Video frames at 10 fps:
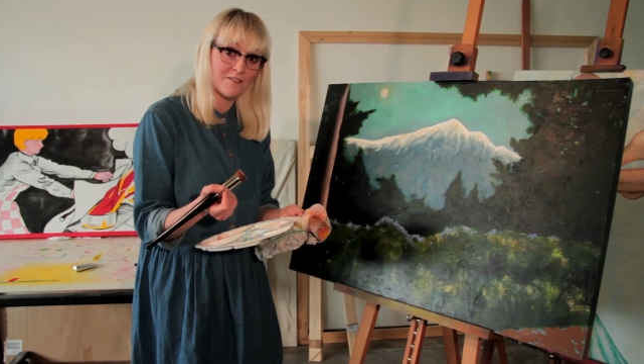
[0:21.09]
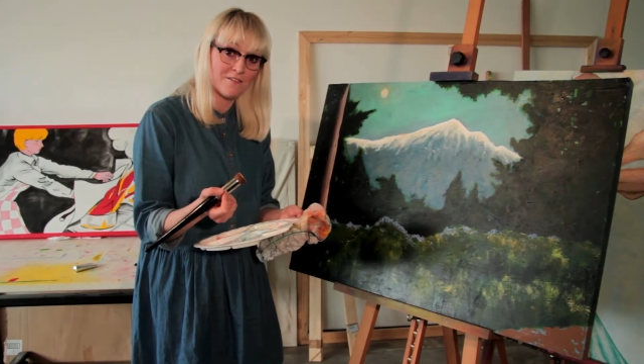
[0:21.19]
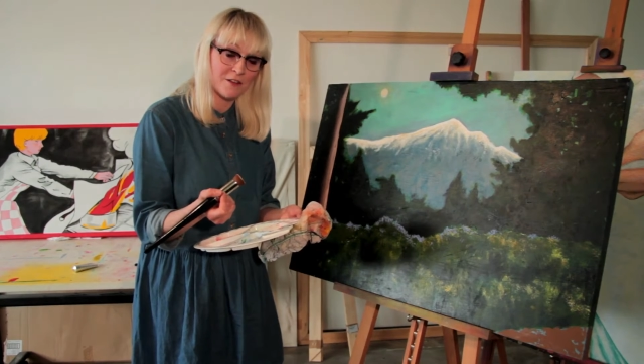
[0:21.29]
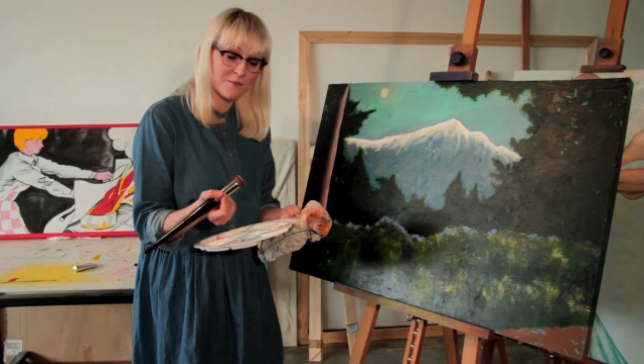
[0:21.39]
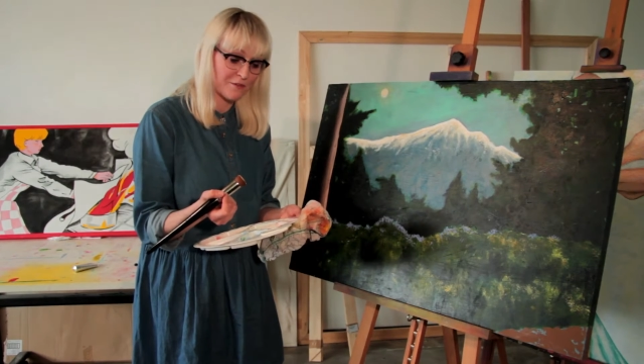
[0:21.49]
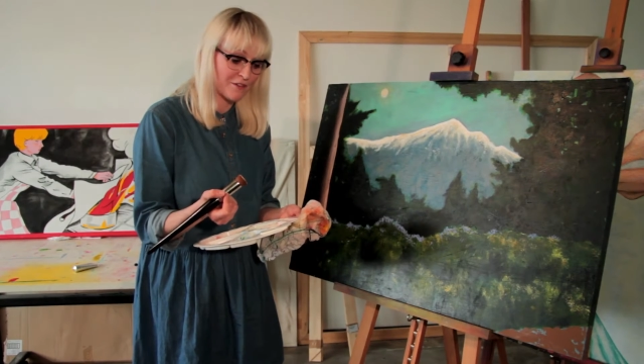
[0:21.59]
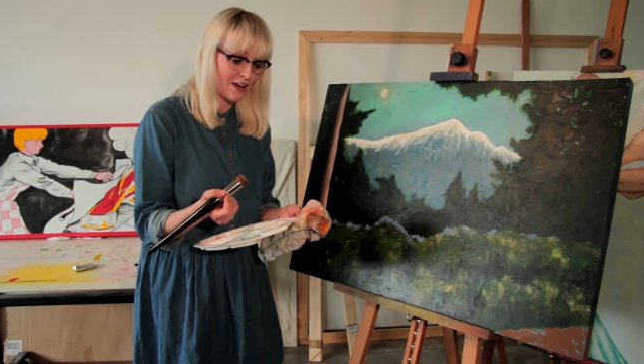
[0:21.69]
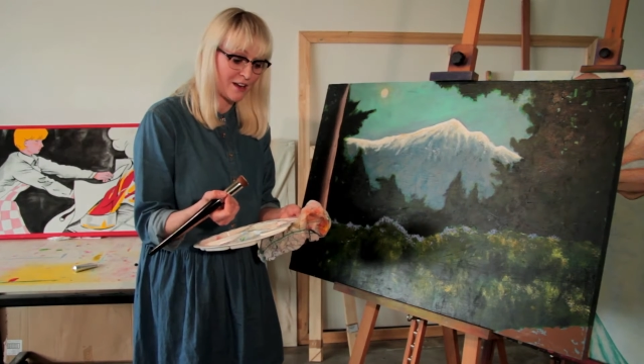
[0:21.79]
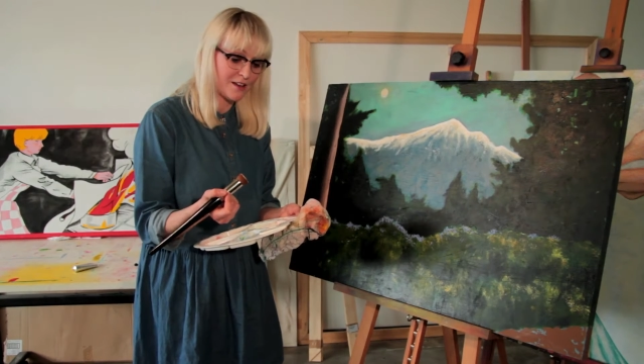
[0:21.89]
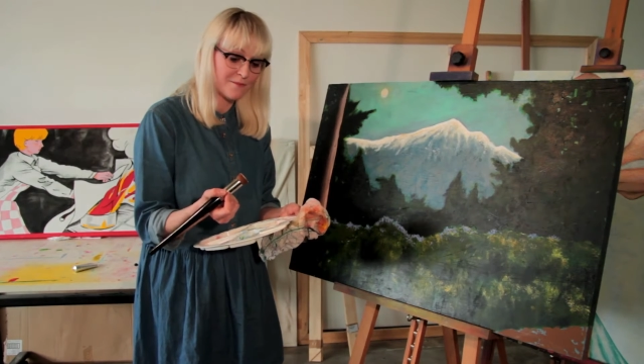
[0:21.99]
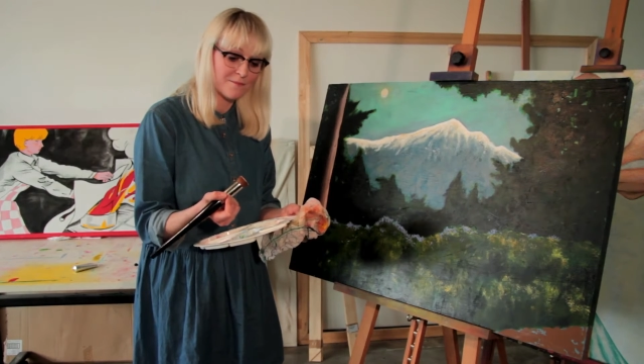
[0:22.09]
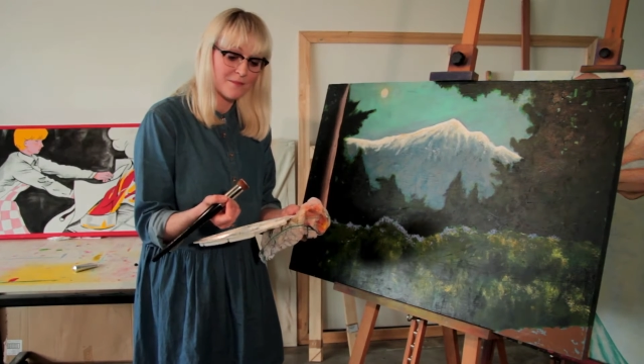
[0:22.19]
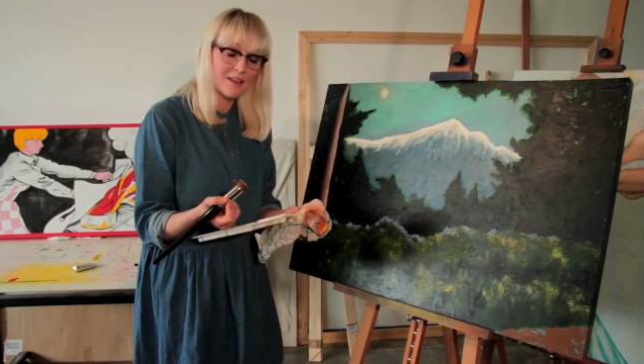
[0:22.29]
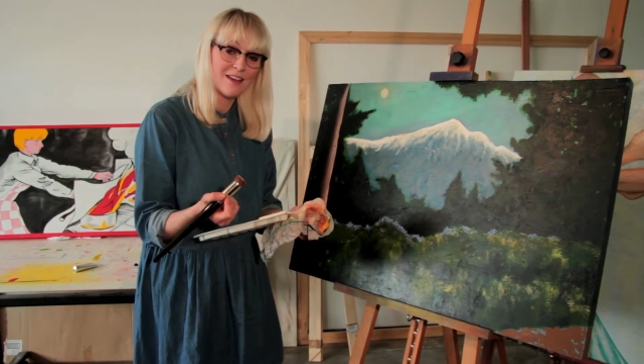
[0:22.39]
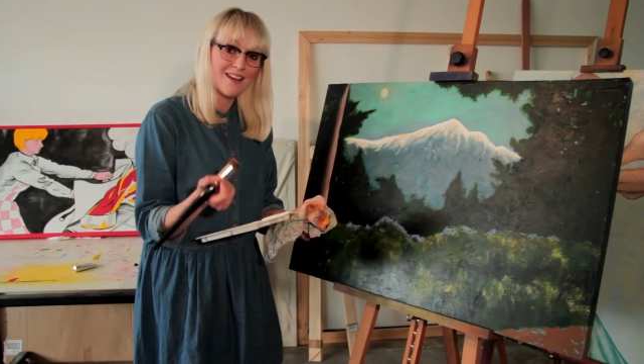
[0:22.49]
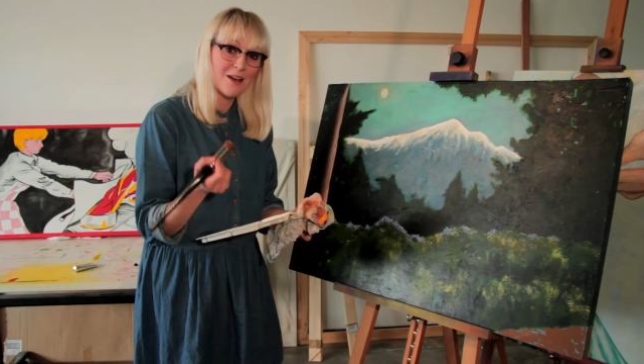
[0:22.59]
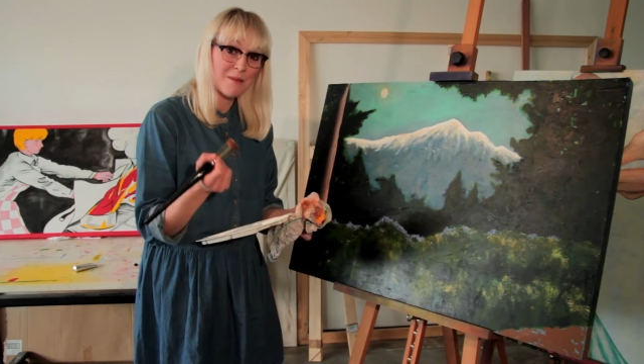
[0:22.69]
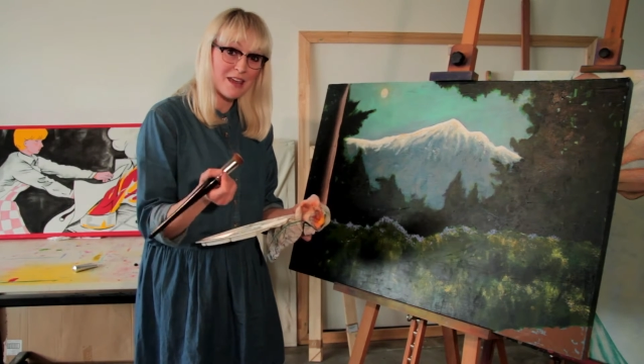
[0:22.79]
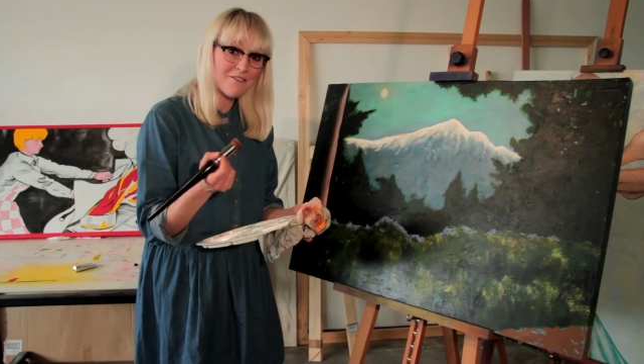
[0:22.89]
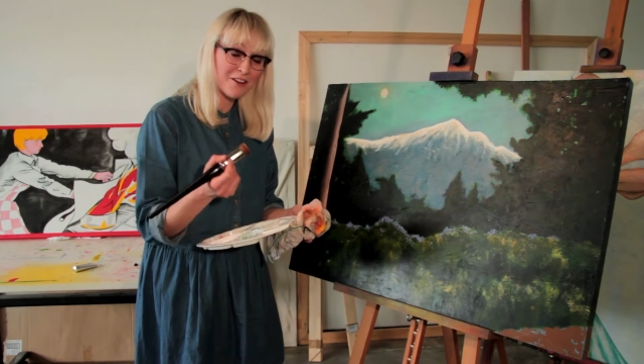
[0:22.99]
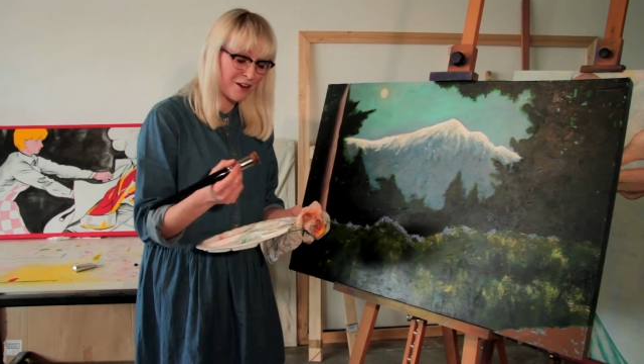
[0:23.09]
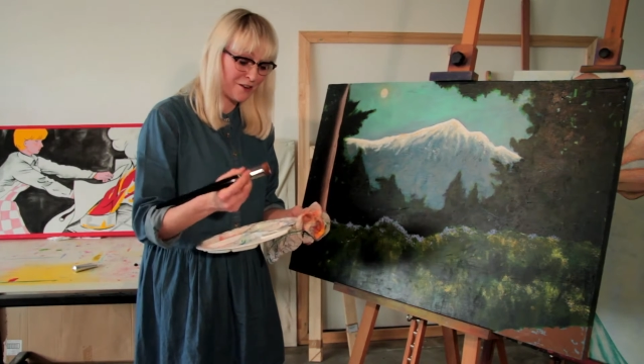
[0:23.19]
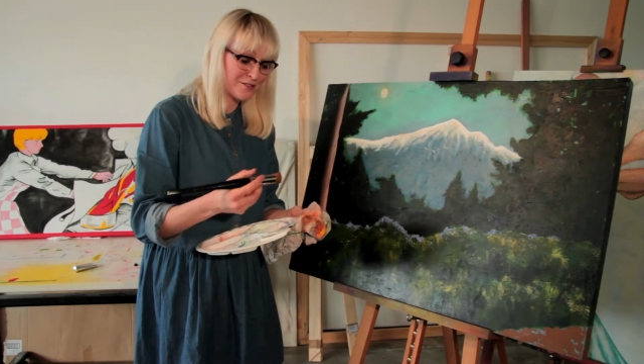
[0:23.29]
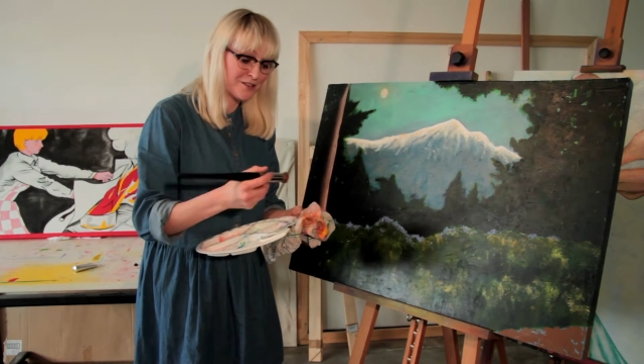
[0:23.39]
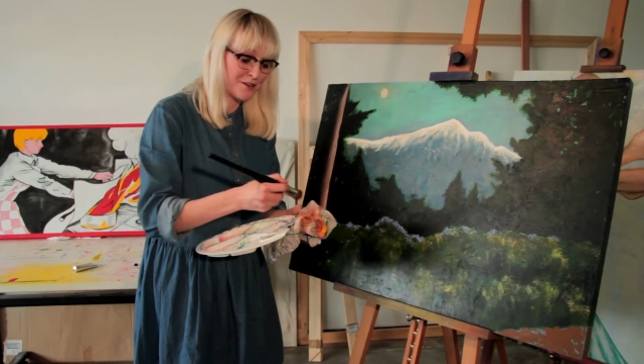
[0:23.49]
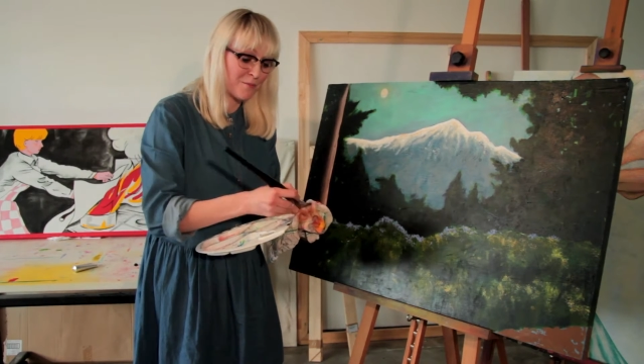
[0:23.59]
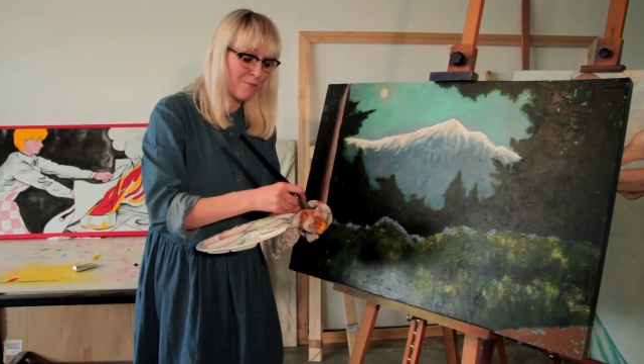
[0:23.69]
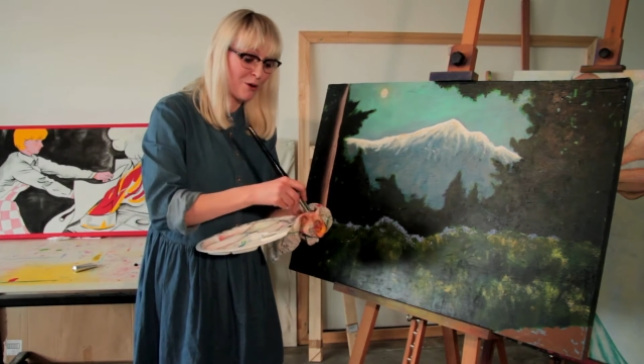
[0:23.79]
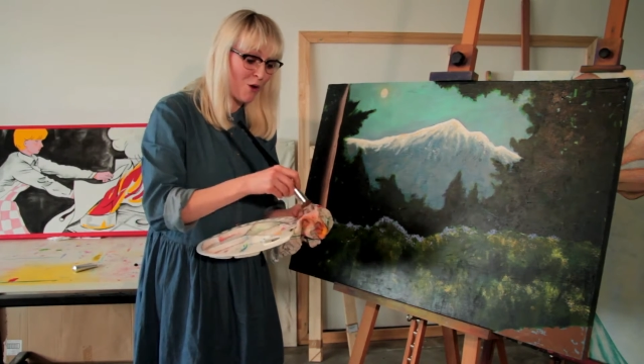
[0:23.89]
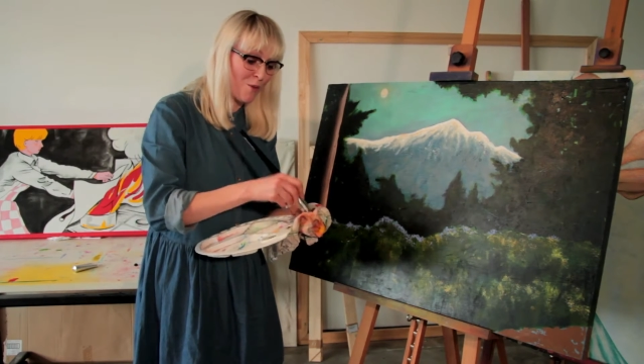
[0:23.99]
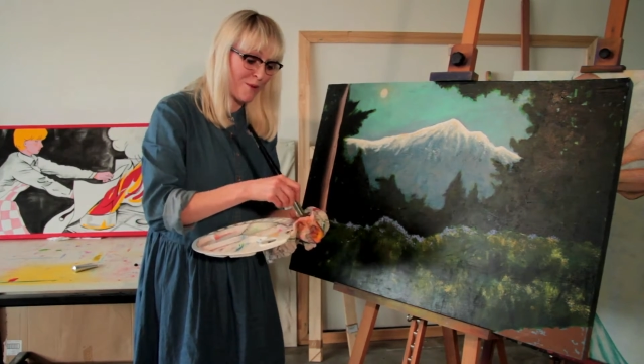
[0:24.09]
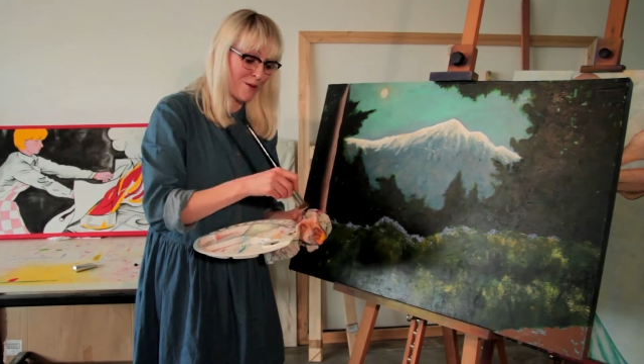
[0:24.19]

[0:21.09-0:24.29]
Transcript: film of colour. I'm even going to blot